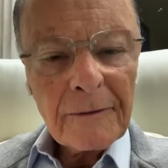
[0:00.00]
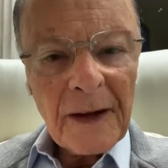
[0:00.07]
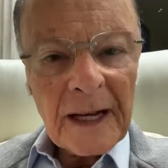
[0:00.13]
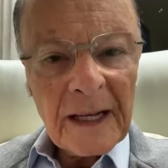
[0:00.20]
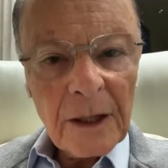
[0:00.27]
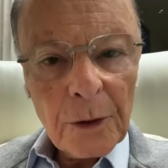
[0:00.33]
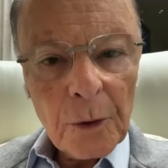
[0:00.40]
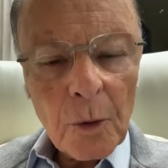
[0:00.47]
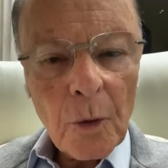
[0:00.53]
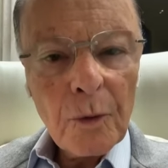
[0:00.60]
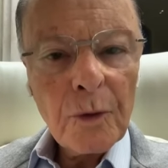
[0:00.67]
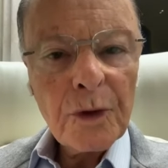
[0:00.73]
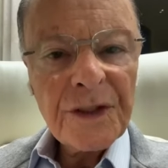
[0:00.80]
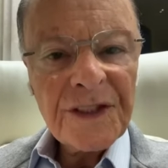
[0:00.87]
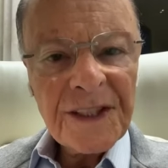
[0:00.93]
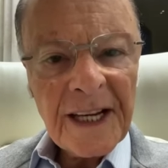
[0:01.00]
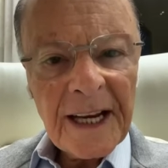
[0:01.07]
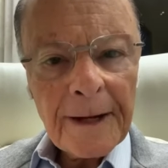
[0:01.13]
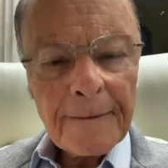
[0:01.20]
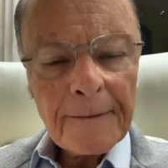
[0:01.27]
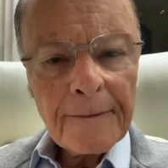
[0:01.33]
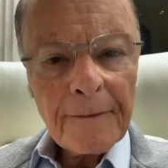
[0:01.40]
whilst I'm
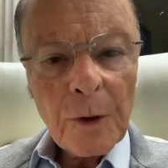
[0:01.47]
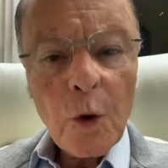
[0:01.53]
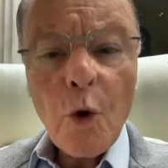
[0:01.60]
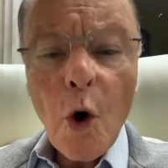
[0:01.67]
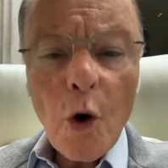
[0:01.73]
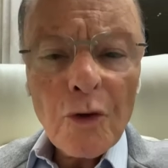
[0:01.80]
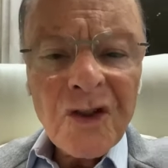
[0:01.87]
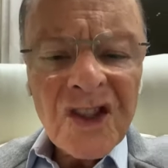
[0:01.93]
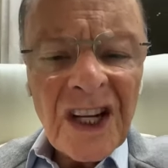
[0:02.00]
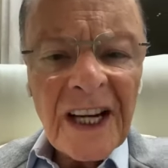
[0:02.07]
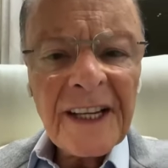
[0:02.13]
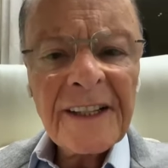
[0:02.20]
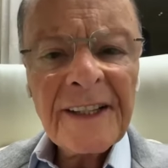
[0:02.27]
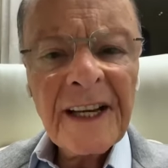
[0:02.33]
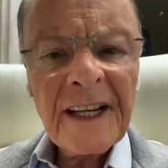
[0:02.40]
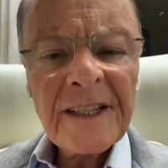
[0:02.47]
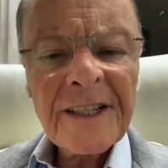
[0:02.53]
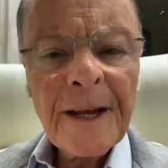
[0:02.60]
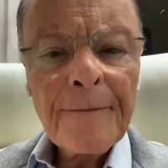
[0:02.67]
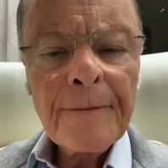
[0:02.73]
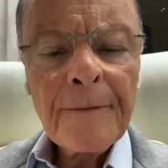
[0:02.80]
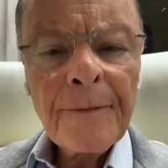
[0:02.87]
speaking to you,
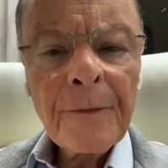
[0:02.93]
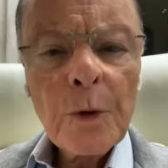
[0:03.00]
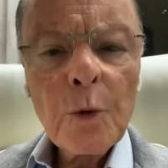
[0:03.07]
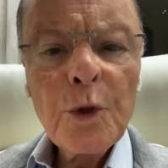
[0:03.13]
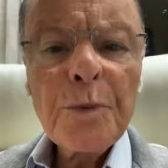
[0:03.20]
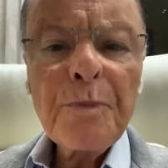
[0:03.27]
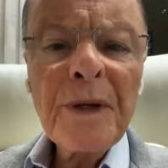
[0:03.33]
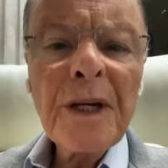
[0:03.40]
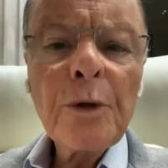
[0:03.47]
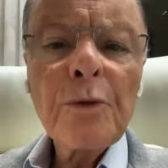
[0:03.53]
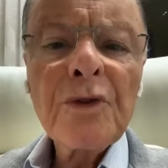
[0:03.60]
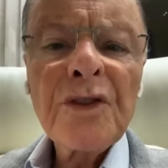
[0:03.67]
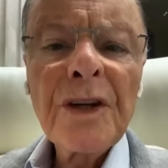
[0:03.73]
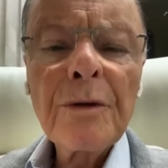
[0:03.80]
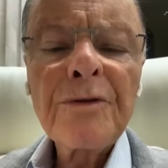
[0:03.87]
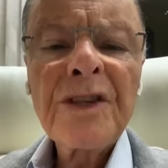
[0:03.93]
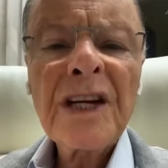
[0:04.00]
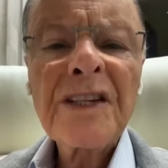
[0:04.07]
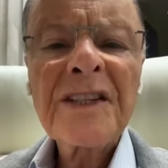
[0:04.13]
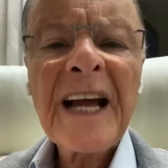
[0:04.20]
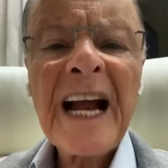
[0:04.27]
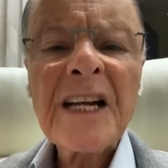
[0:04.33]
for sure, the Holy
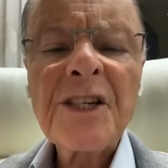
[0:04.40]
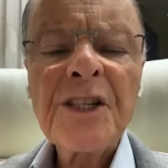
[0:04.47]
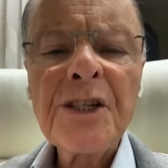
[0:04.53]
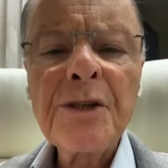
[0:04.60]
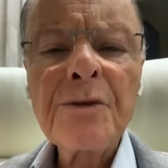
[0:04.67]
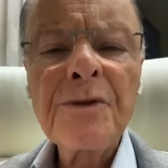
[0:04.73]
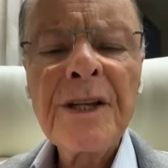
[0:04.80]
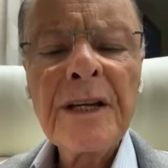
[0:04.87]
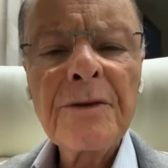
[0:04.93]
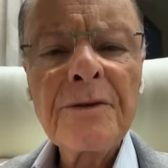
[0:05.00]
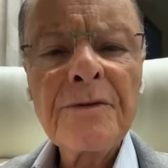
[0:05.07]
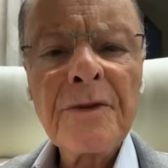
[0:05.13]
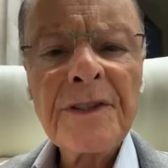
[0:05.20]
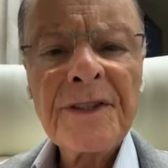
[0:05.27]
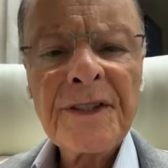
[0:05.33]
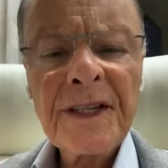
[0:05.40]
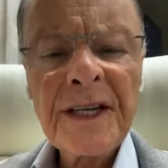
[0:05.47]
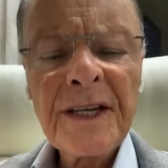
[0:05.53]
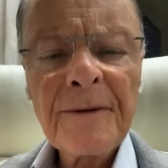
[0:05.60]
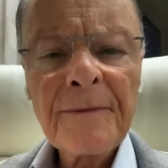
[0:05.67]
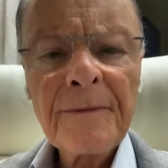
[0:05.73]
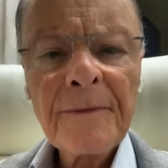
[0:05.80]
Spirit is already
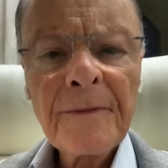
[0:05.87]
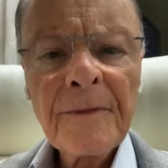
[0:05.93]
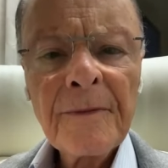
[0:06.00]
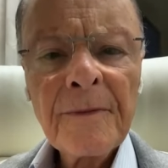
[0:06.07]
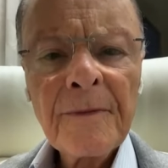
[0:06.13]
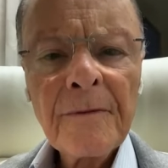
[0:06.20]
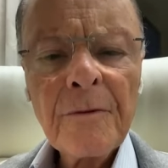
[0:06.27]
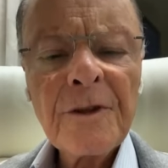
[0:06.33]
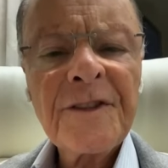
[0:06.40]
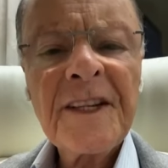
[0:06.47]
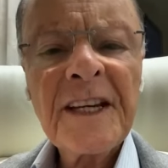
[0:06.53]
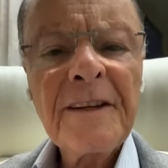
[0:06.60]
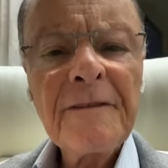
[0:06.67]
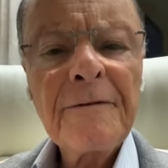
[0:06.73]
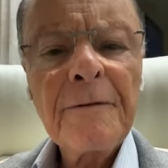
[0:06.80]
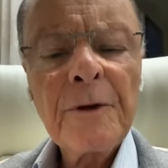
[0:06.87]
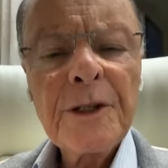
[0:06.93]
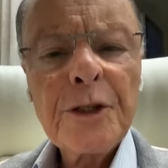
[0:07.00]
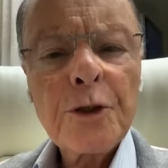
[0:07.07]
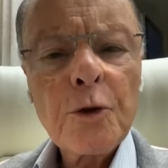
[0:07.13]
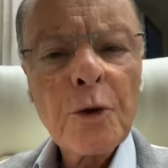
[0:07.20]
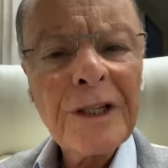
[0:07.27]
acting in you.
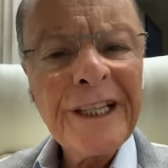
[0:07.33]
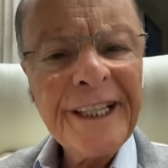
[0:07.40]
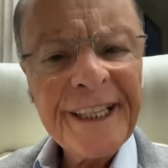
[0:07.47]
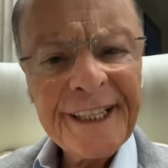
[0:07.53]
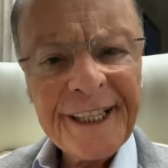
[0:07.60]
You who are